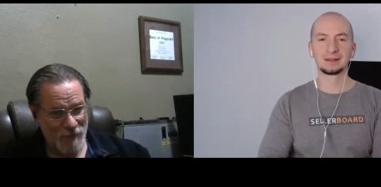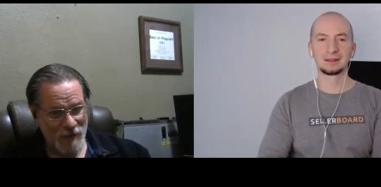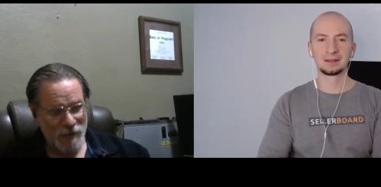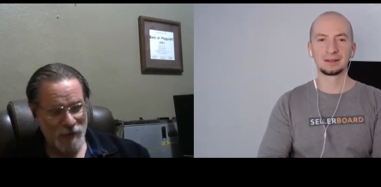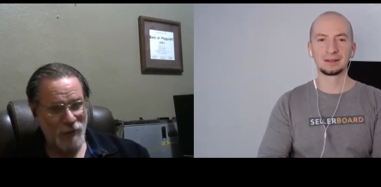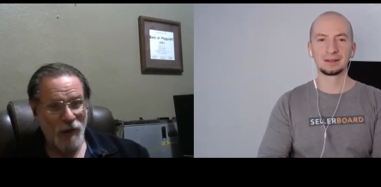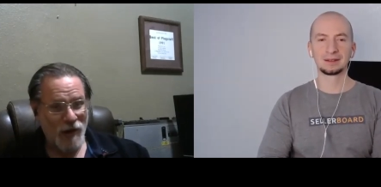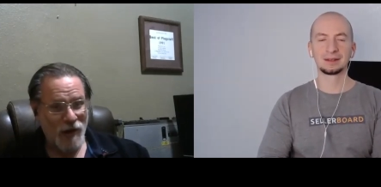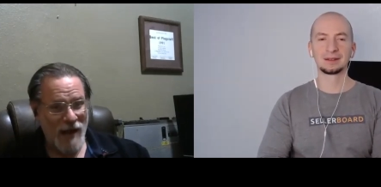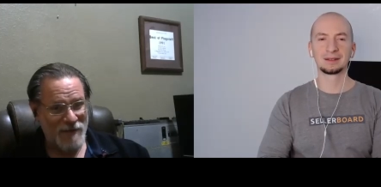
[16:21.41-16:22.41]
Speaker 1: You no
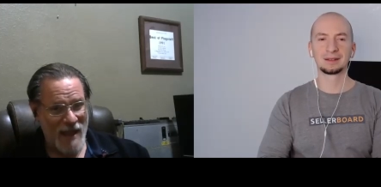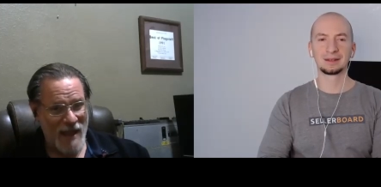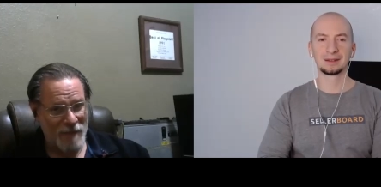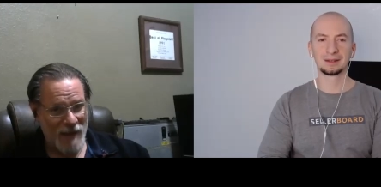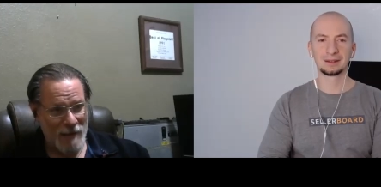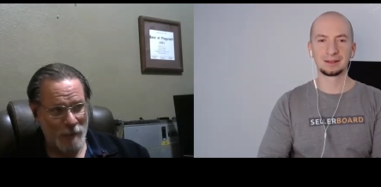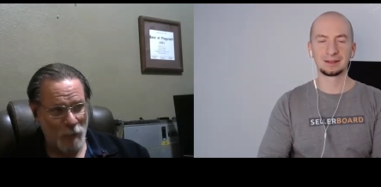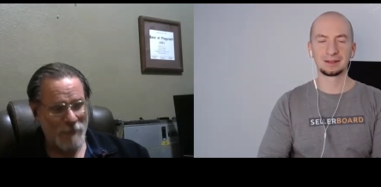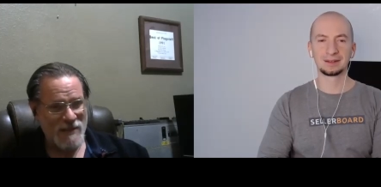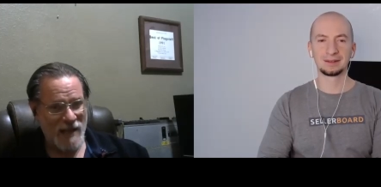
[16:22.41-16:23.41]
longer have to have a
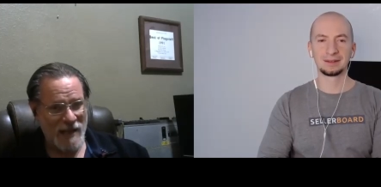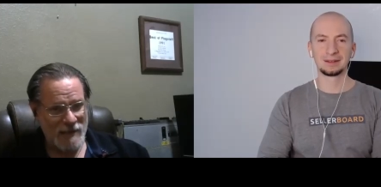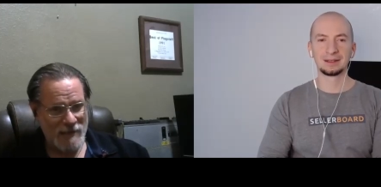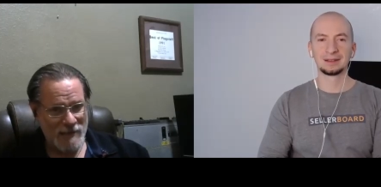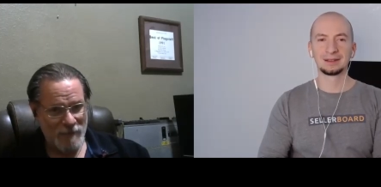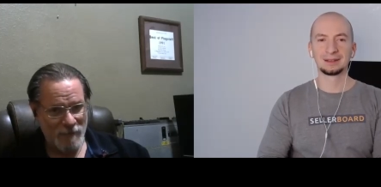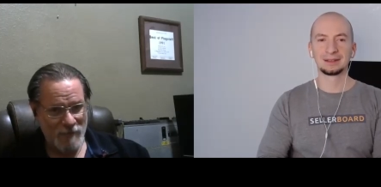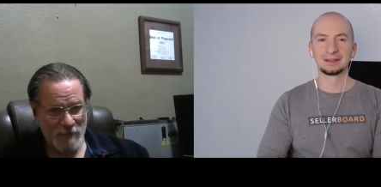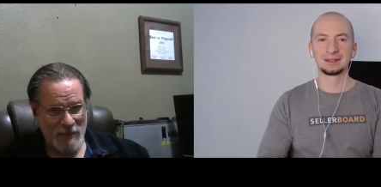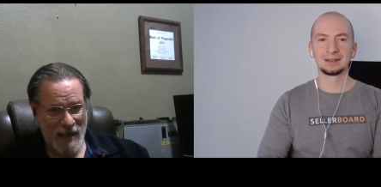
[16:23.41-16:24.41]
website
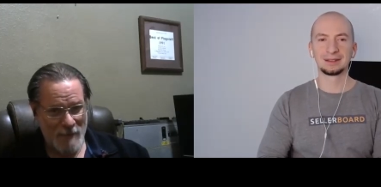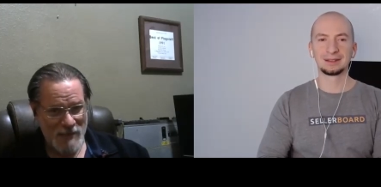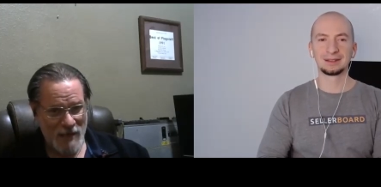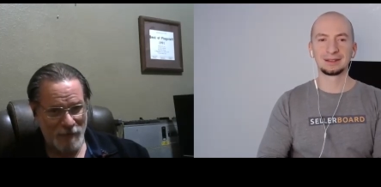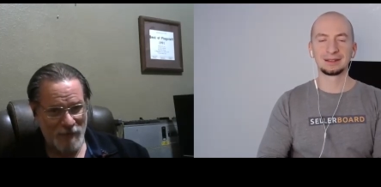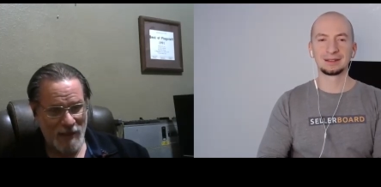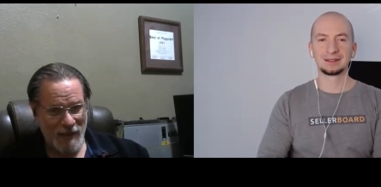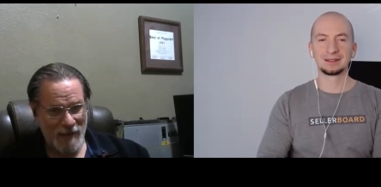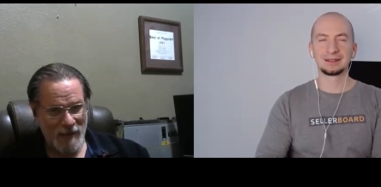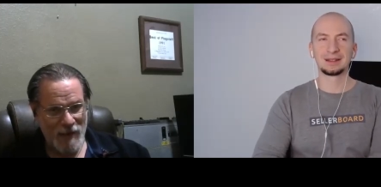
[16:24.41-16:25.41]
to be an Amazon
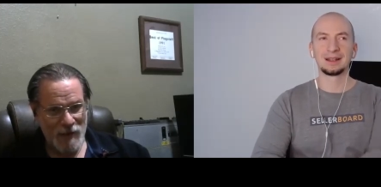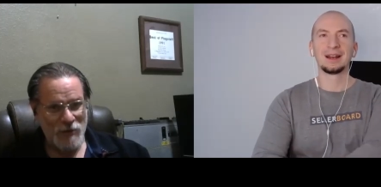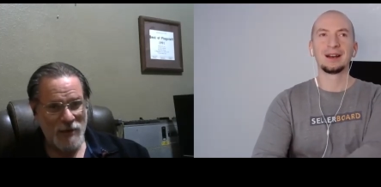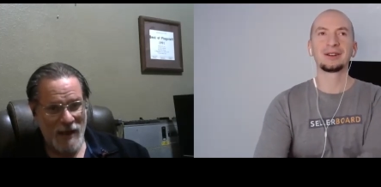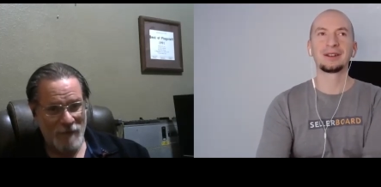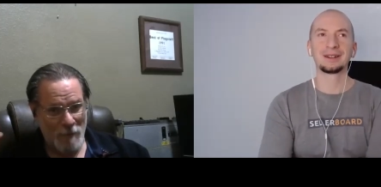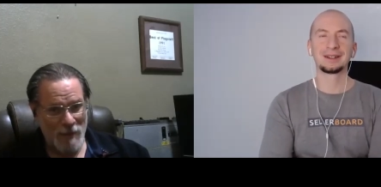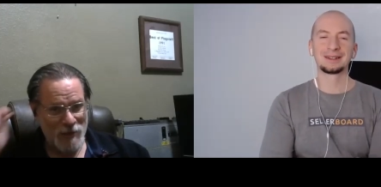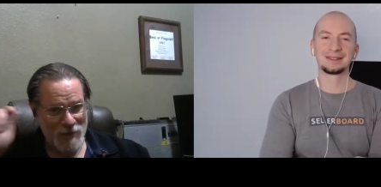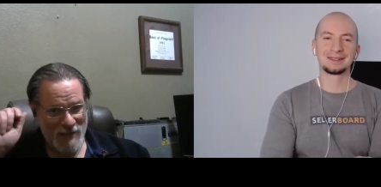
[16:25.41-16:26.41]
affiliate. You can have a
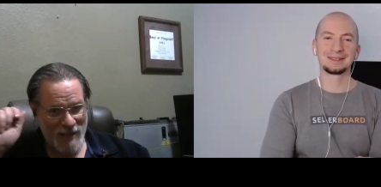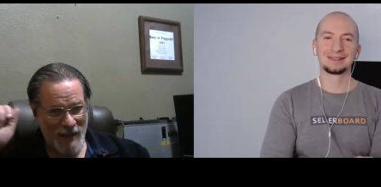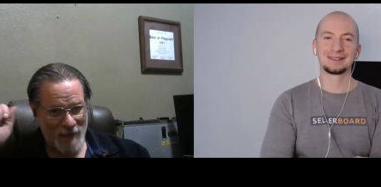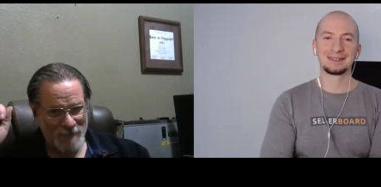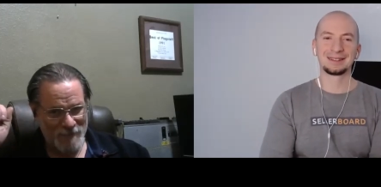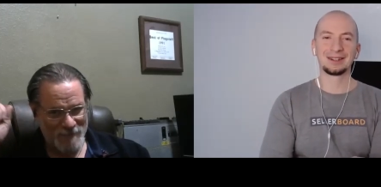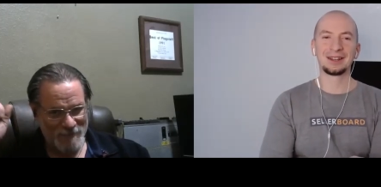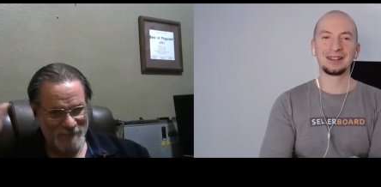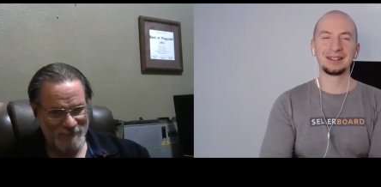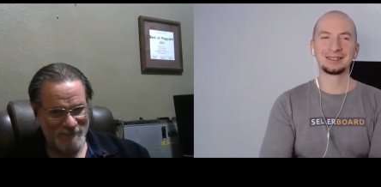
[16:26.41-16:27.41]
Pinterest account.
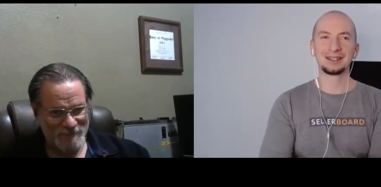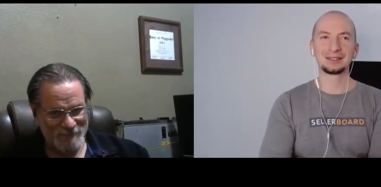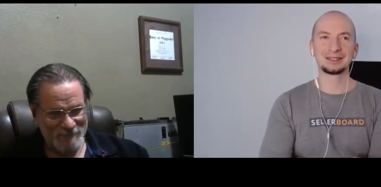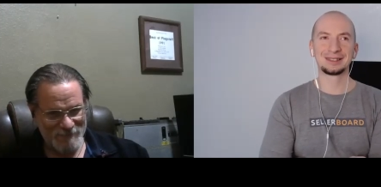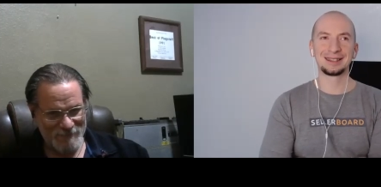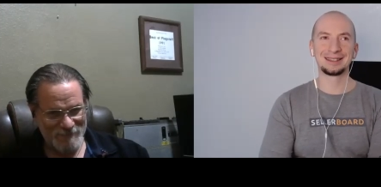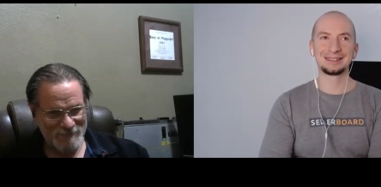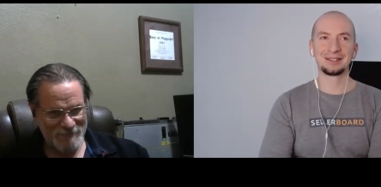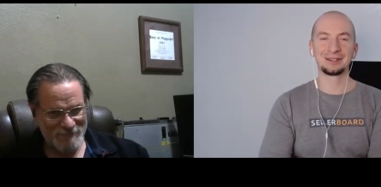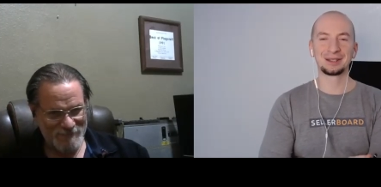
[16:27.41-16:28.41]
Speaker 2: Okay, that sounds uh,
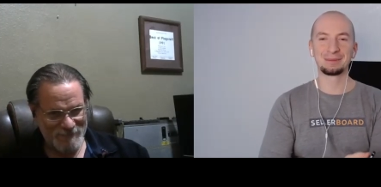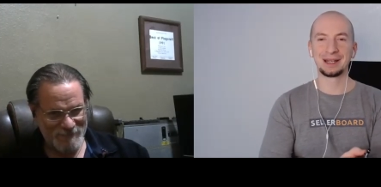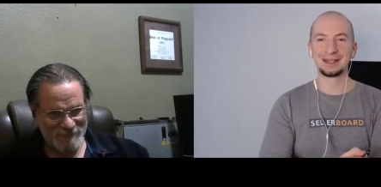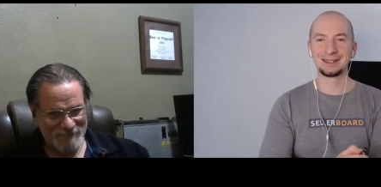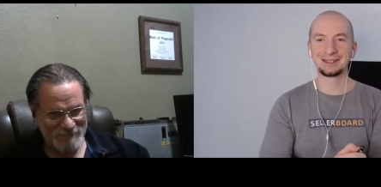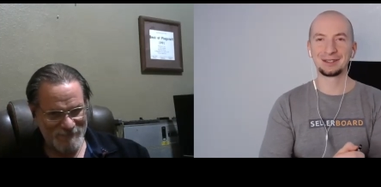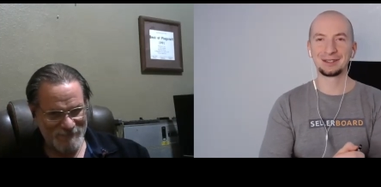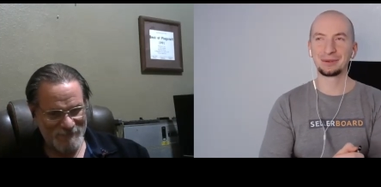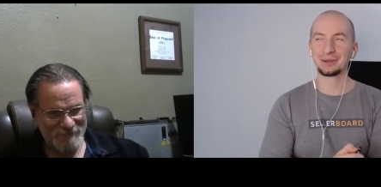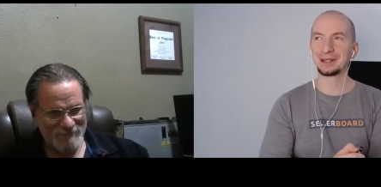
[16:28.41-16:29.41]
that sounds amazing. So,
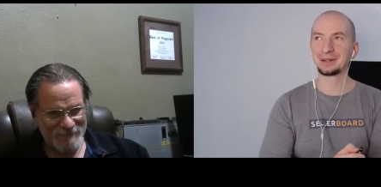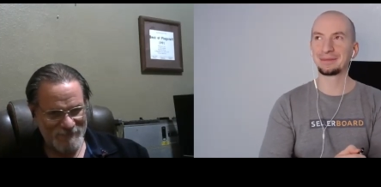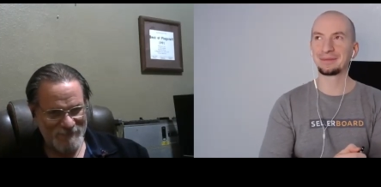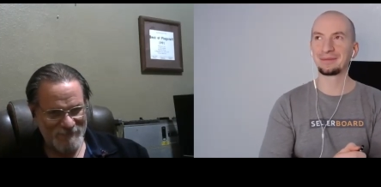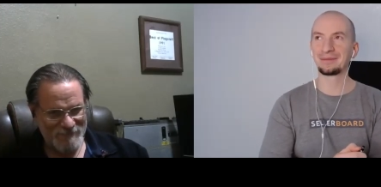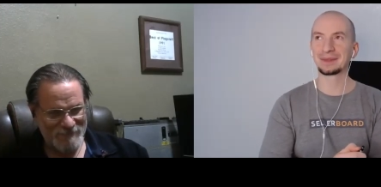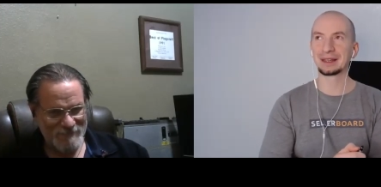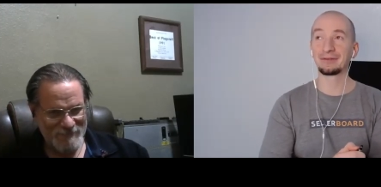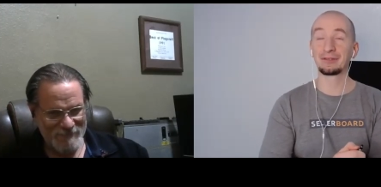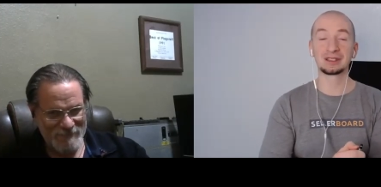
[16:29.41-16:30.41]
um,
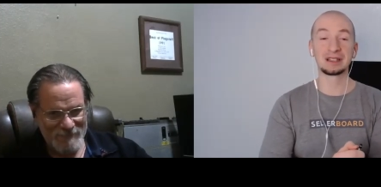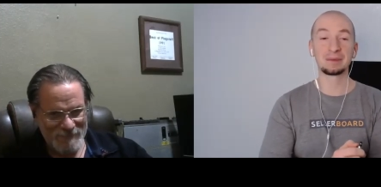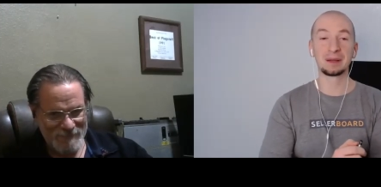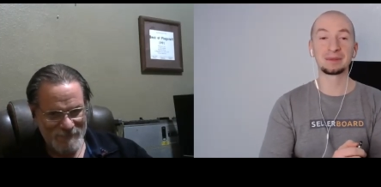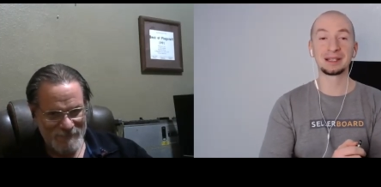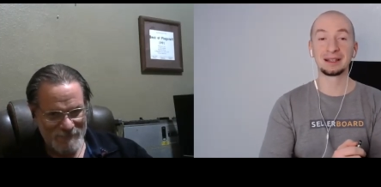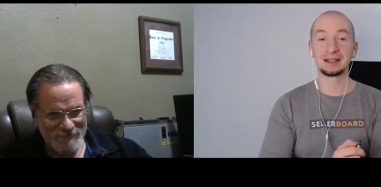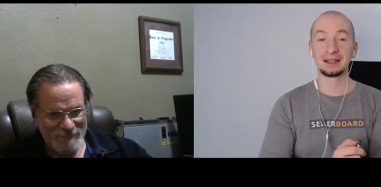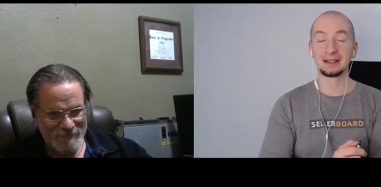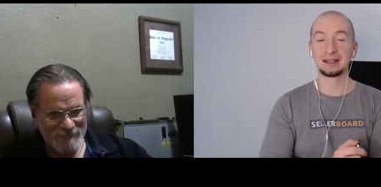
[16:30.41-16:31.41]
for example, I'm se-
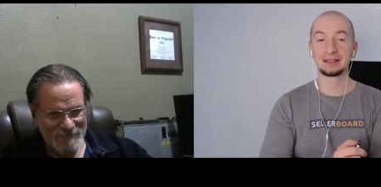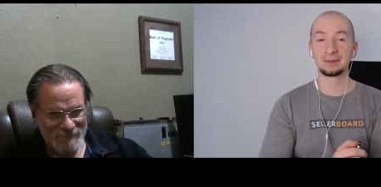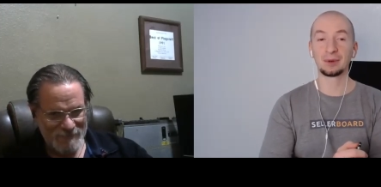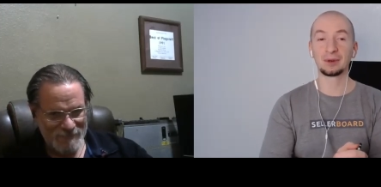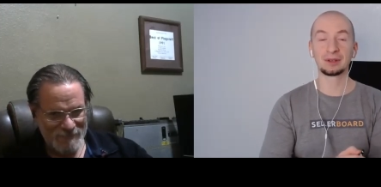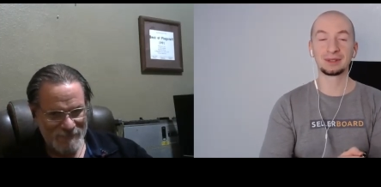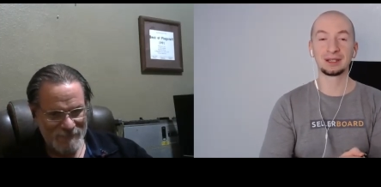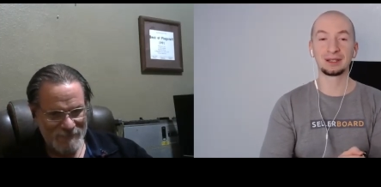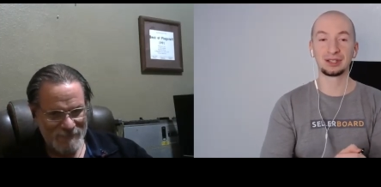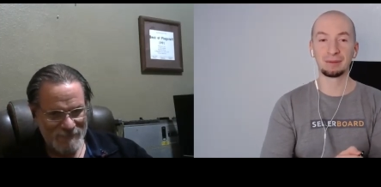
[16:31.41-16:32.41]
let, us suppose I'm
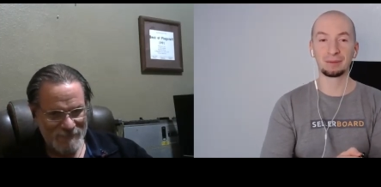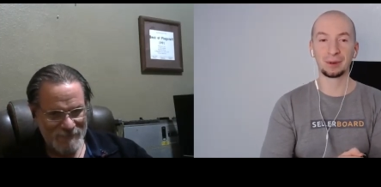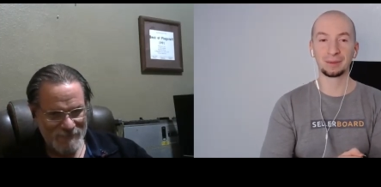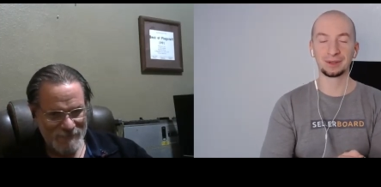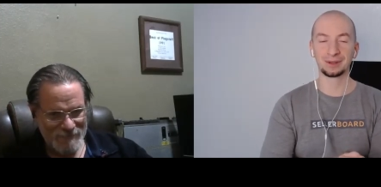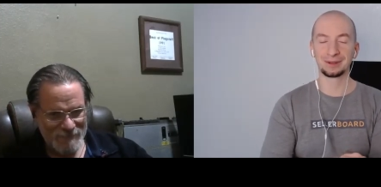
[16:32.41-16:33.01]
selling jump ropes,